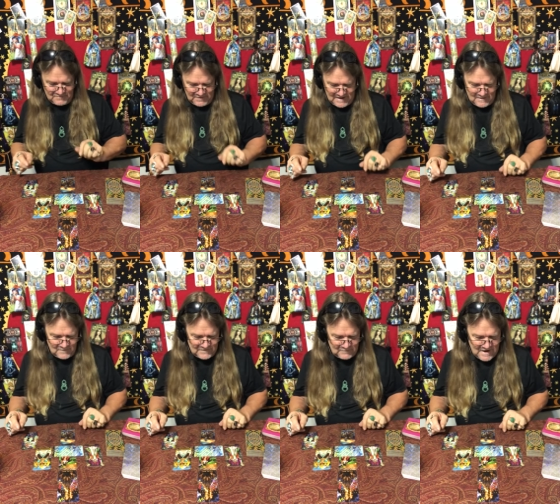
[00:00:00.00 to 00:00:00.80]
you're playing
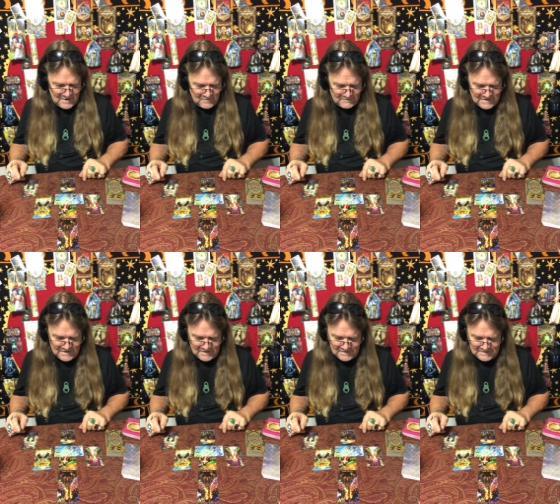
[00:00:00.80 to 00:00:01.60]
with right over
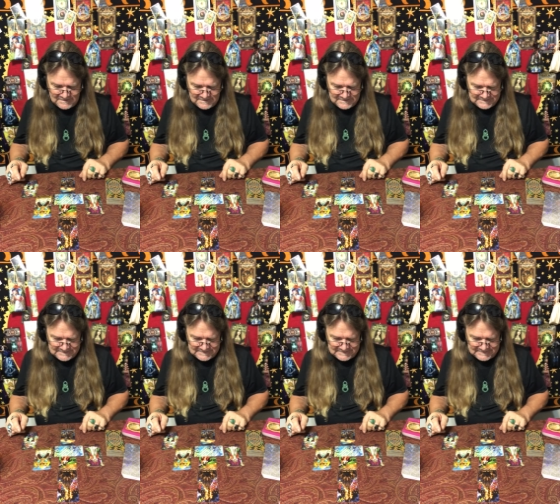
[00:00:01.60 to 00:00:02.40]
here.
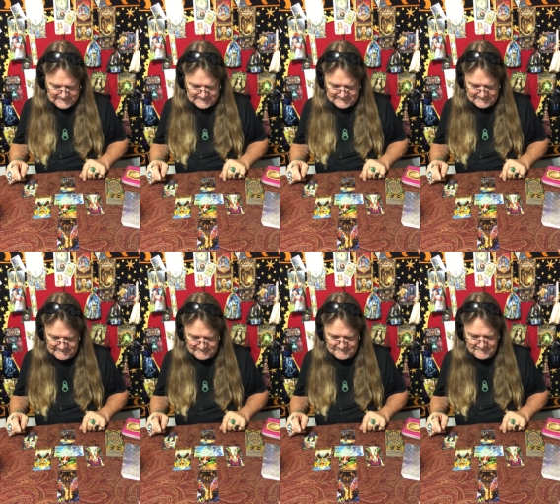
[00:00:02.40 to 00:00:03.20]
Um,
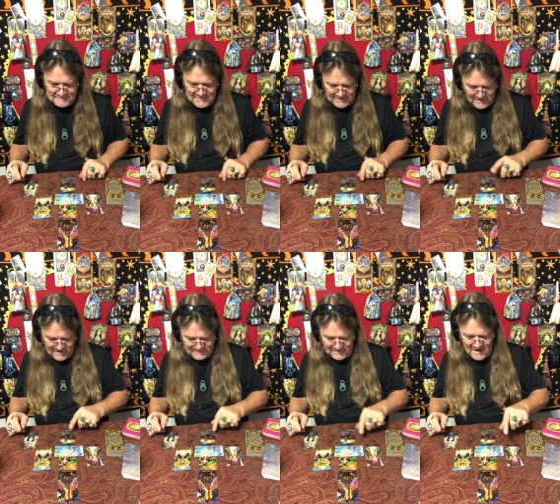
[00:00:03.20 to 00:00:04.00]
it
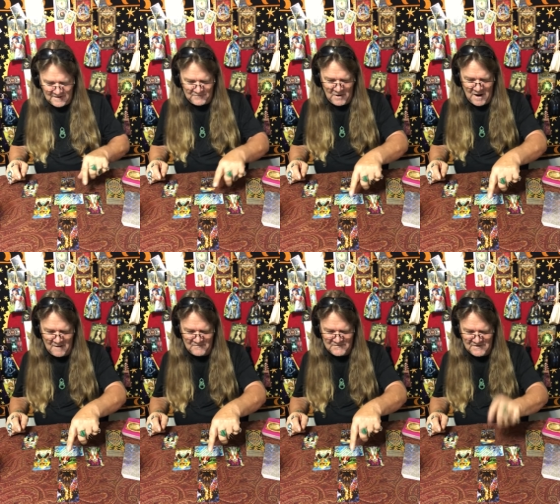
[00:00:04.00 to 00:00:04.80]
caused a lot of
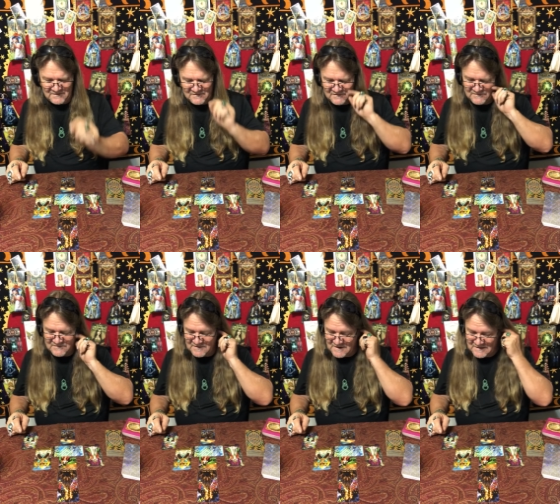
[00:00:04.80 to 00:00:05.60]
problems, and you
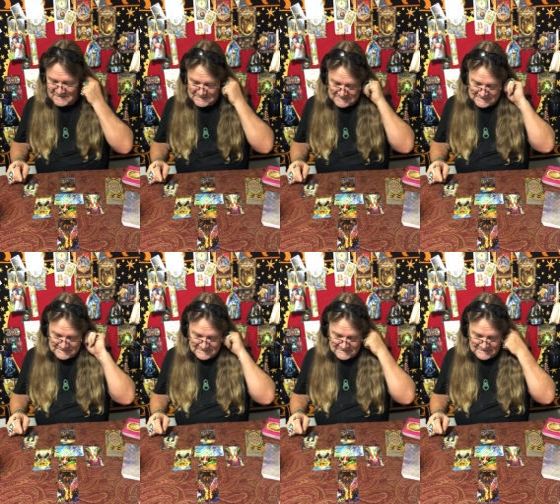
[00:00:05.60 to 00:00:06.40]
just uh,
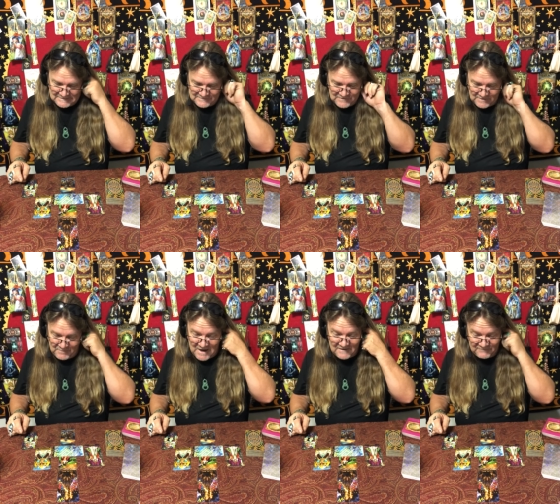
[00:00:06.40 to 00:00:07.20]
took a
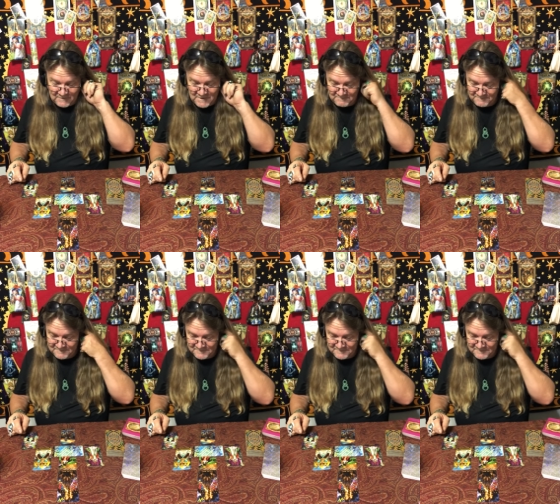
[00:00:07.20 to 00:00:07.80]
break from them.